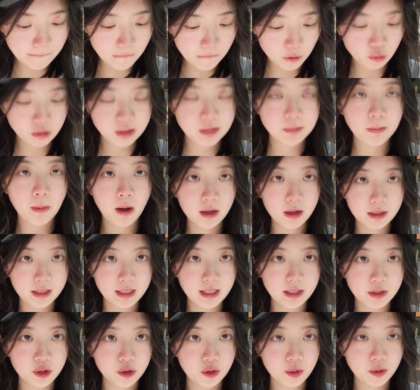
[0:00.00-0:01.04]

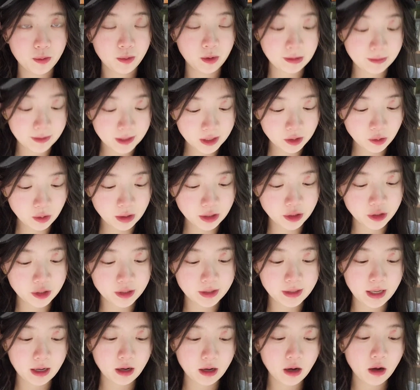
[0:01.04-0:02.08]
responding to the previous question,
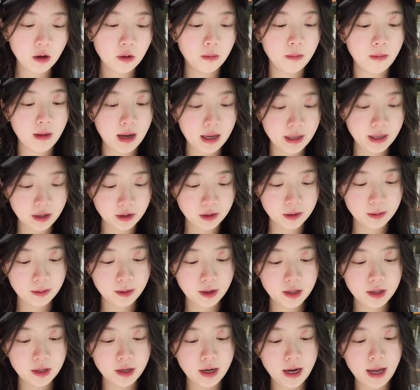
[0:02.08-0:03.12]
saying, oh, my younger
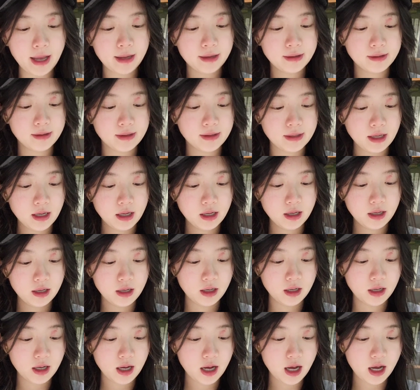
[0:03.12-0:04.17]
brother is
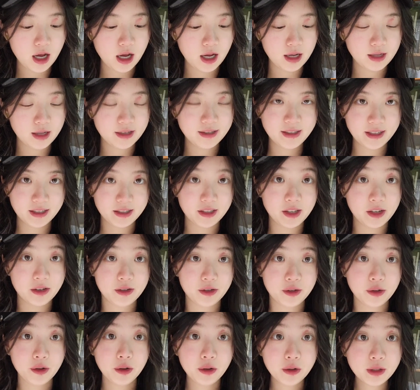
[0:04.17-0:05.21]
6
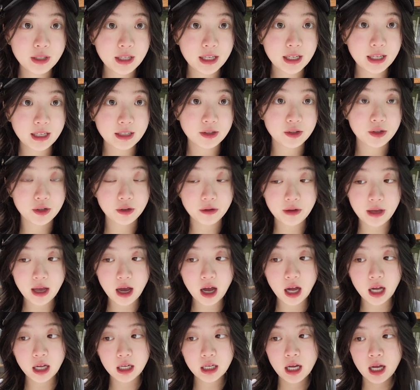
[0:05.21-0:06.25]
years old, he's still
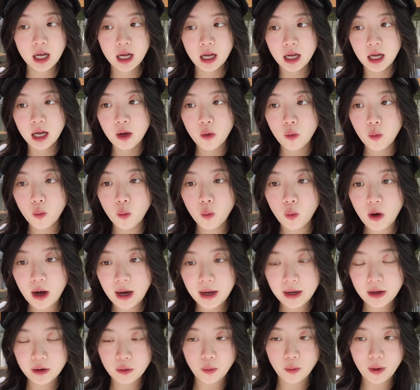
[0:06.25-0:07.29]
young.
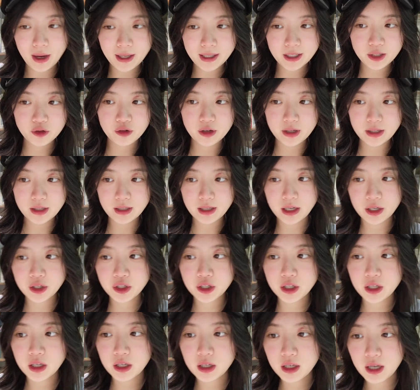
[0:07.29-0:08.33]
Why this
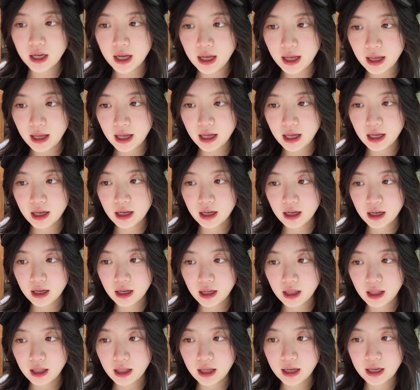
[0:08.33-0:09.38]
translation,
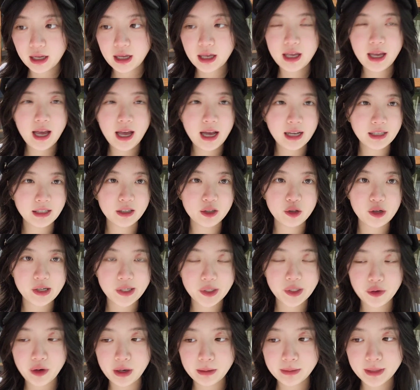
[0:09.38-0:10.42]
like, he has the
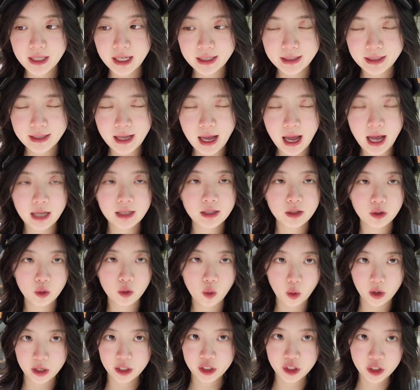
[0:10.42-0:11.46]
transcribed text as a
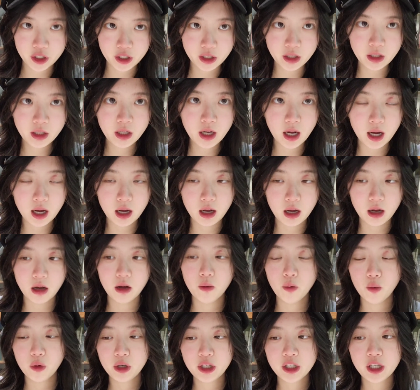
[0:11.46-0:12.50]
question,
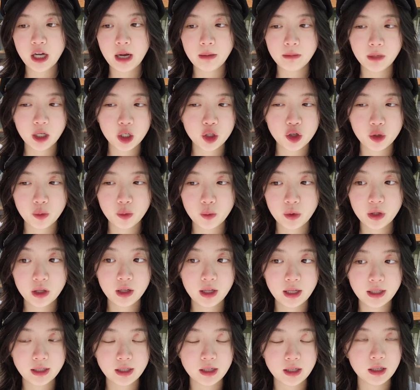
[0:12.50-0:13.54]
which I'm not sure whether
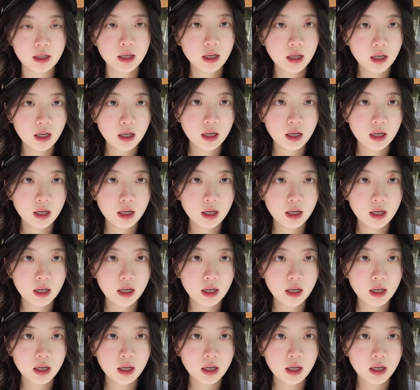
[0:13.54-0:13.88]
that's a